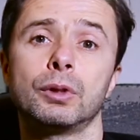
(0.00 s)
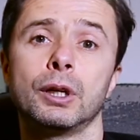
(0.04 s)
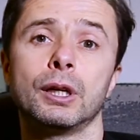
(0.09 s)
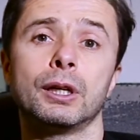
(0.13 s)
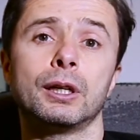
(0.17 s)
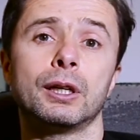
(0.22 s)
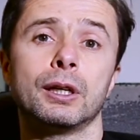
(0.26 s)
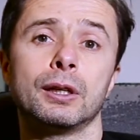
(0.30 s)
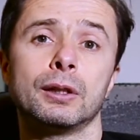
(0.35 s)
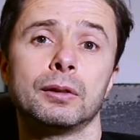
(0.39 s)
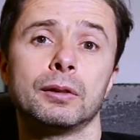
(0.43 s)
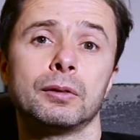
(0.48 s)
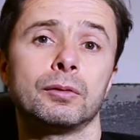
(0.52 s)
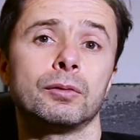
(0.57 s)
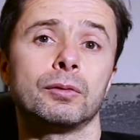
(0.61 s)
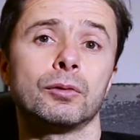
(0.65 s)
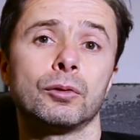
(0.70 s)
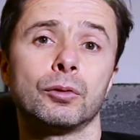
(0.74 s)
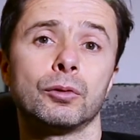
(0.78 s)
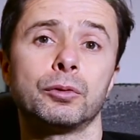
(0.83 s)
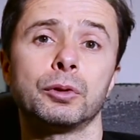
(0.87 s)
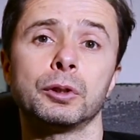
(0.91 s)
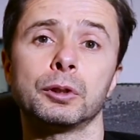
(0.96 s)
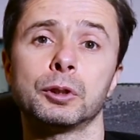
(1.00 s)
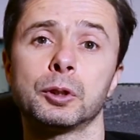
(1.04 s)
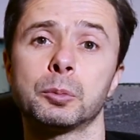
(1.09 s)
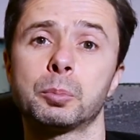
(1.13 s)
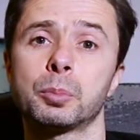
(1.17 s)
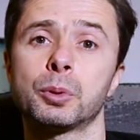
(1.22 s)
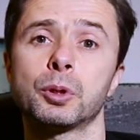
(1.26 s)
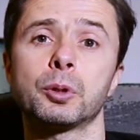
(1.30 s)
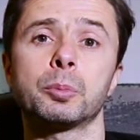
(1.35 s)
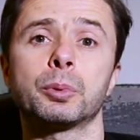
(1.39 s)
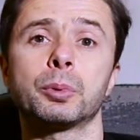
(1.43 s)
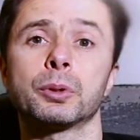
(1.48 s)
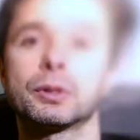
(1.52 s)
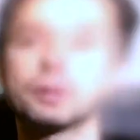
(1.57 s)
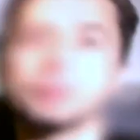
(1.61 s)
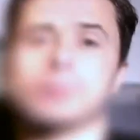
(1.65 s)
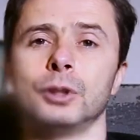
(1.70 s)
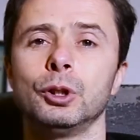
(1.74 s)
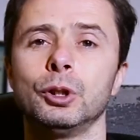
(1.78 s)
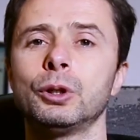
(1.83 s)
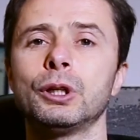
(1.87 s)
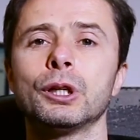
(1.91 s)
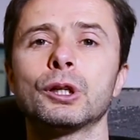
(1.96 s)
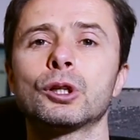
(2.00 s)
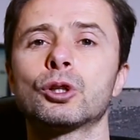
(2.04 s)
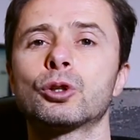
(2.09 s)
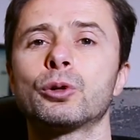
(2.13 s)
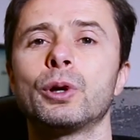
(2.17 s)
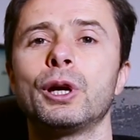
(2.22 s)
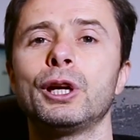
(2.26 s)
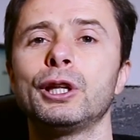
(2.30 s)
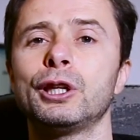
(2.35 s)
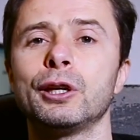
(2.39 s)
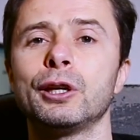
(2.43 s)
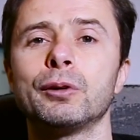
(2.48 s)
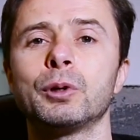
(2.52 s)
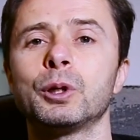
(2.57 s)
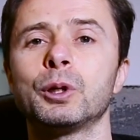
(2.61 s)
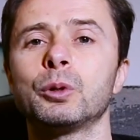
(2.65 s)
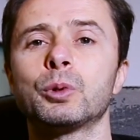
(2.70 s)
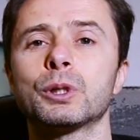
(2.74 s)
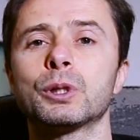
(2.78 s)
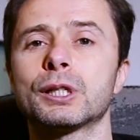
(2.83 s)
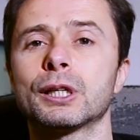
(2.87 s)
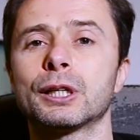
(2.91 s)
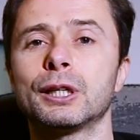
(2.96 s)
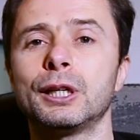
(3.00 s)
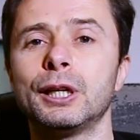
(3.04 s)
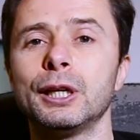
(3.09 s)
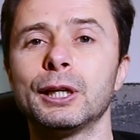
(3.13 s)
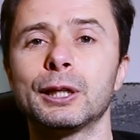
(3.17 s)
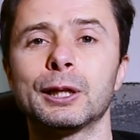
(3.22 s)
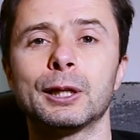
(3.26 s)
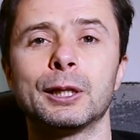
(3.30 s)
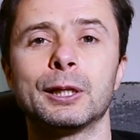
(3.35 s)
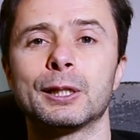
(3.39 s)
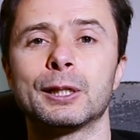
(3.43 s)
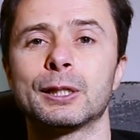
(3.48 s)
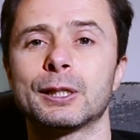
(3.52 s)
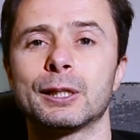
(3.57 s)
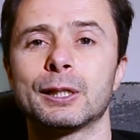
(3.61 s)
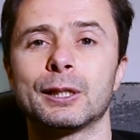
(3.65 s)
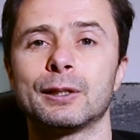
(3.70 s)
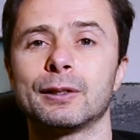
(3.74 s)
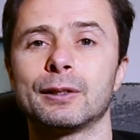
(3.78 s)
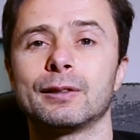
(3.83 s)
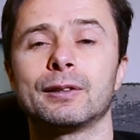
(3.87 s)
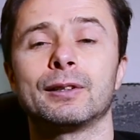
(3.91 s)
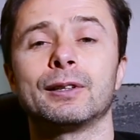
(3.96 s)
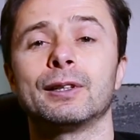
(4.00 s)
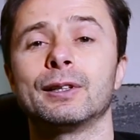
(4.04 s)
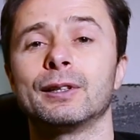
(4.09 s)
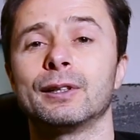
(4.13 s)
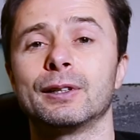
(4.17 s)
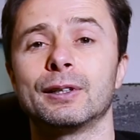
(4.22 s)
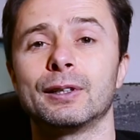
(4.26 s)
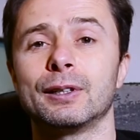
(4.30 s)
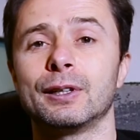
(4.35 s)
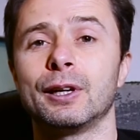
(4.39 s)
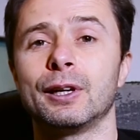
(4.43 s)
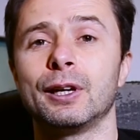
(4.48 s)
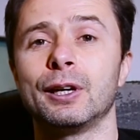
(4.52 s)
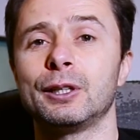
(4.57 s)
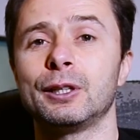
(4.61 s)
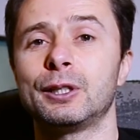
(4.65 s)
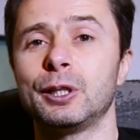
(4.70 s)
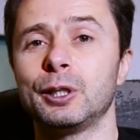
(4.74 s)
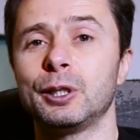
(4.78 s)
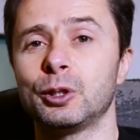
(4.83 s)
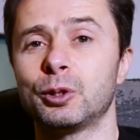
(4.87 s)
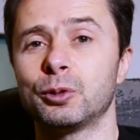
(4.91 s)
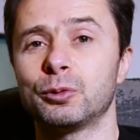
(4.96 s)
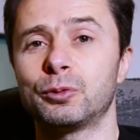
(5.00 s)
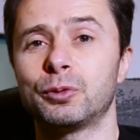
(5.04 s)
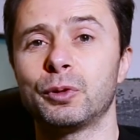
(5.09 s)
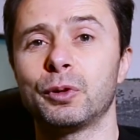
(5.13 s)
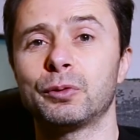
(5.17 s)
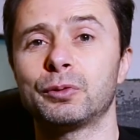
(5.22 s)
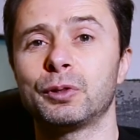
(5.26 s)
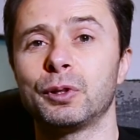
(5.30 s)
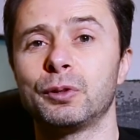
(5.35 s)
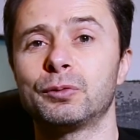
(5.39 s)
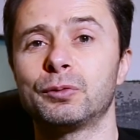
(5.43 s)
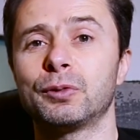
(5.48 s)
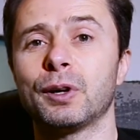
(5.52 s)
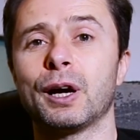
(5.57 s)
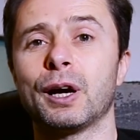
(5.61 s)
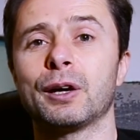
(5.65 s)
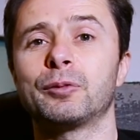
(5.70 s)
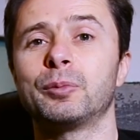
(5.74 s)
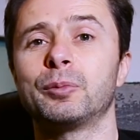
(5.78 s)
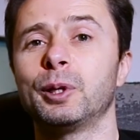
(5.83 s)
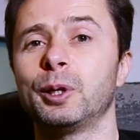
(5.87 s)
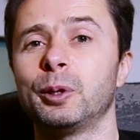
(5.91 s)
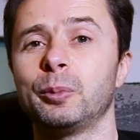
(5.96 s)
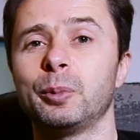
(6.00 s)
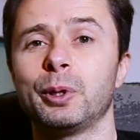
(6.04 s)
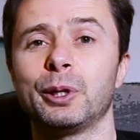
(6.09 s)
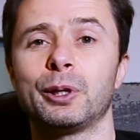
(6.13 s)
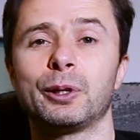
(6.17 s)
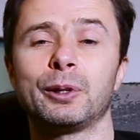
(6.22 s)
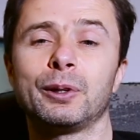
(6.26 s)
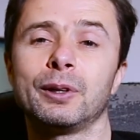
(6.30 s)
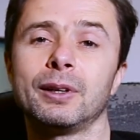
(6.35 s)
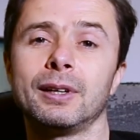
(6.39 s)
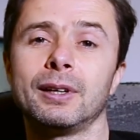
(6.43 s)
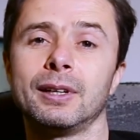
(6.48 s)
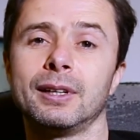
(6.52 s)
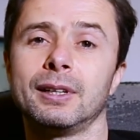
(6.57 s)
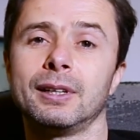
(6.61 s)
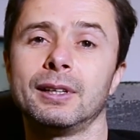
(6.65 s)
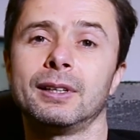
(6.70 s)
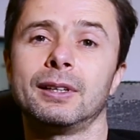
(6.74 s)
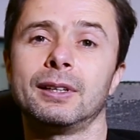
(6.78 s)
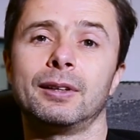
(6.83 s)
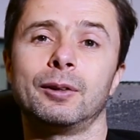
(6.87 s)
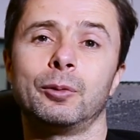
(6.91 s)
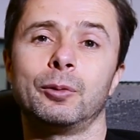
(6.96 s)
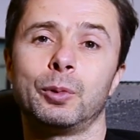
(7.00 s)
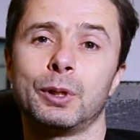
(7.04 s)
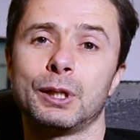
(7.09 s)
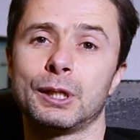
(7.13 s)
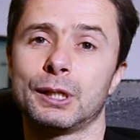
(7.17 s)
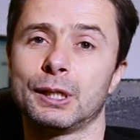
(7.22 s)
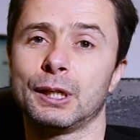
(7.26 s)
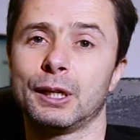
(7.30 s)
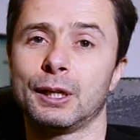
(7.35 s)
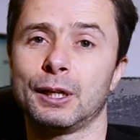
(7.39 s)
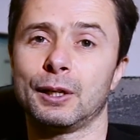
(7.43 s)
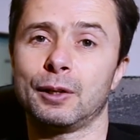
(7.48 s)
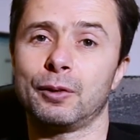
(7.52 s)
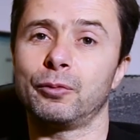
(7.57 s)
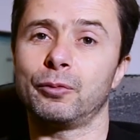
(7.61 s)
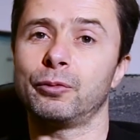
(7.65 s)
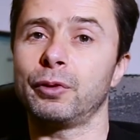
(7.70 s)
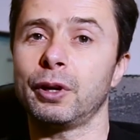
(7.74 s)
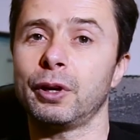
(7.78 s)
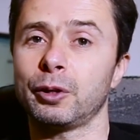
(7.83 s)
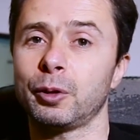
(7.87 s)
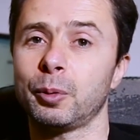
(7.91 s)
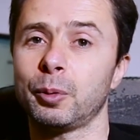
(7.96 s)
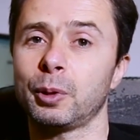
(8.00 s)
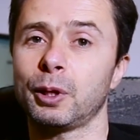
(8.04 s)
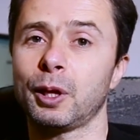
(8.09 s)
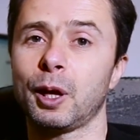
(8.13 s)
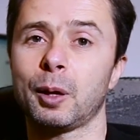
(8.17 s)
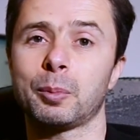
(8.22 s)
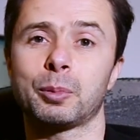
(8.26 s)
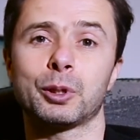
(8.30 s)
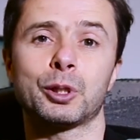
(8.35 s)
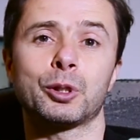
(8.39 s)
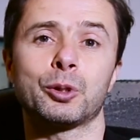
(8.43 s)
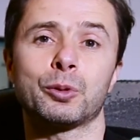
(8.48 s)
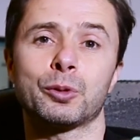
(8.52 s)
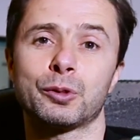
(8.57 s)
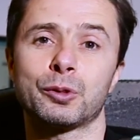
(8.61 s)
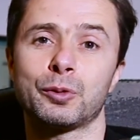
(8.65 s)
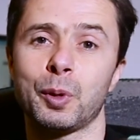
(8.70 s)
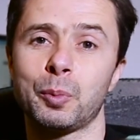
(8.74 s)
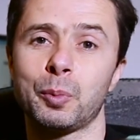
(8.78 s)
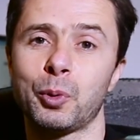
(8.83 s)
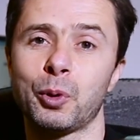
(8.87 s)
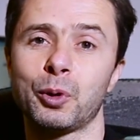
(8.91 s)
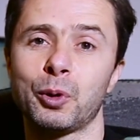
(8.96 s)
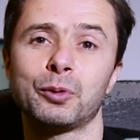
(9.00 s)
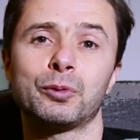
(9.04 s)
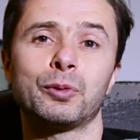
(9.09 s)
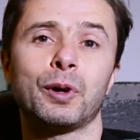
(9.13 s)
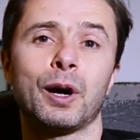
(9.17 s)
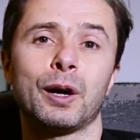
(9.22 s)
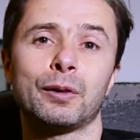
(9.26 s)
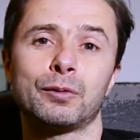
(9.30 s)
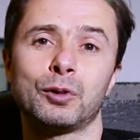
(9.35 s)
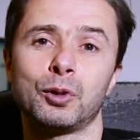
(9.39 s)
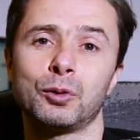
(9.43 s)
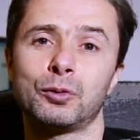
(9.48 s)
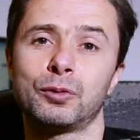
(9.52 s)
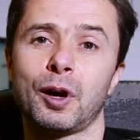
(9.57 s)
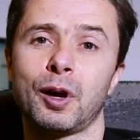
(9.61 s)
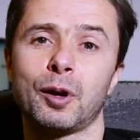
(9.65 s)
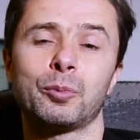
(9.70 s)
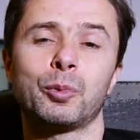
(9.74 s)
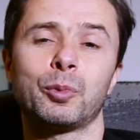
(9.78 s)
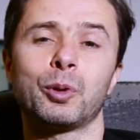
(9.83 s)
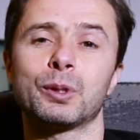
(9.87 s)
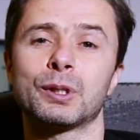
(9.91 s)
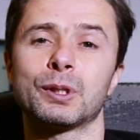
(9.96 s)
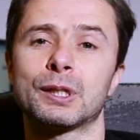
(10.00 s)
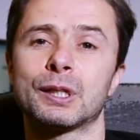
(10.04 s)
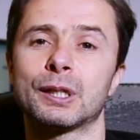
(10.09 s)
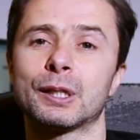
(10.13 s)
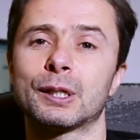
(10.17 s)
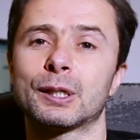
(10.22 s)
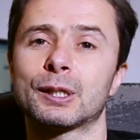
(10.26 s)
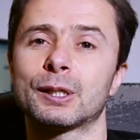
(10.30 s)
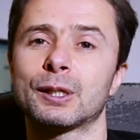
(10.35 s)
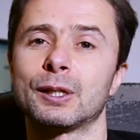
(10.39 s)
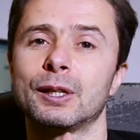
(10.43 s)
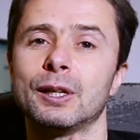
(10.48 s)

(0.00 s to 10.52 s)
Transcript: They can fill the purpose. You can create even with a kit lens, 18 to 55 millimeter, with variable aperture 3.5 to 5.6.